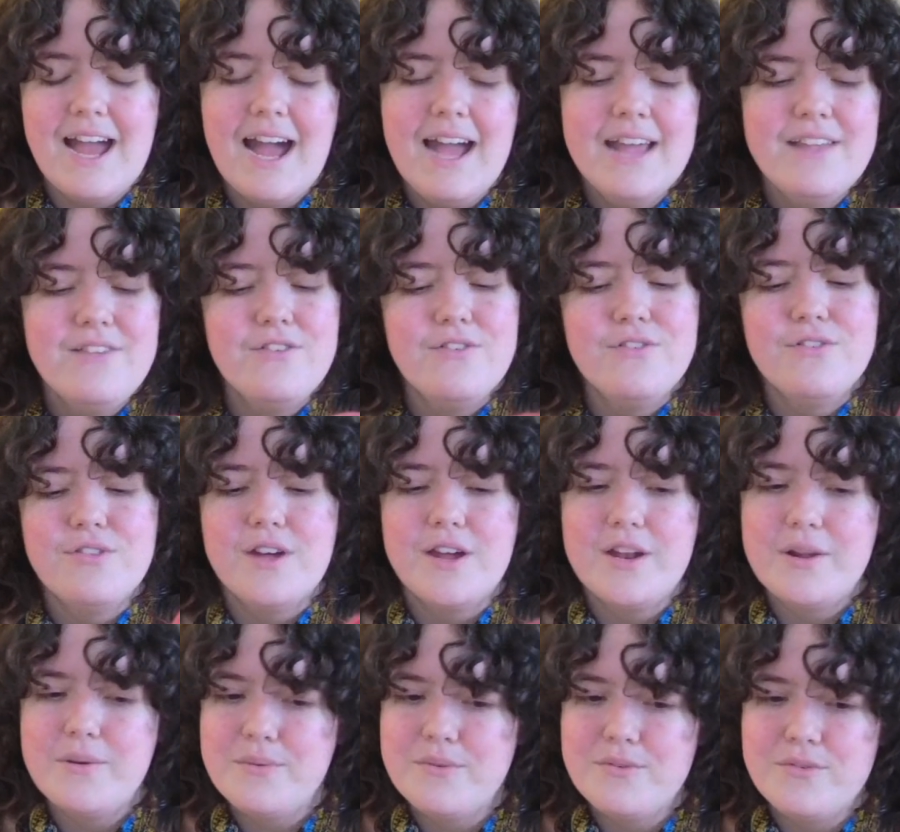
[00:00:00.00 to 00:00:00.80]
I just
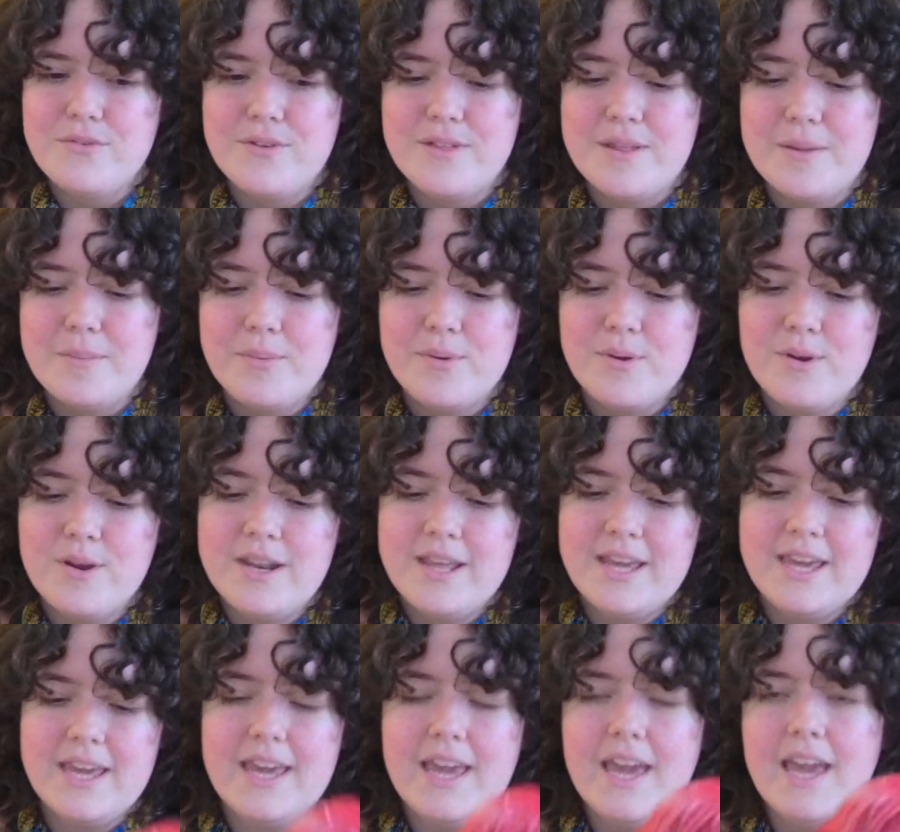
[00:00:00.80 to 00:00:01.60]
thought it was really
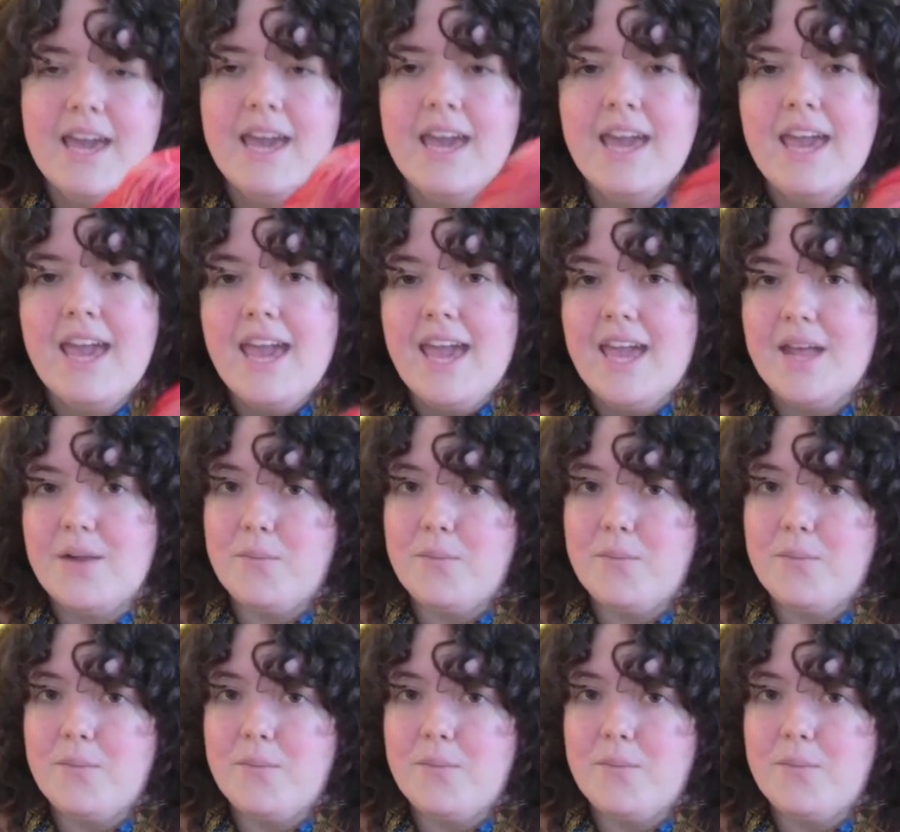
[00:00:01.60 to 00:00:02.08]
pretty.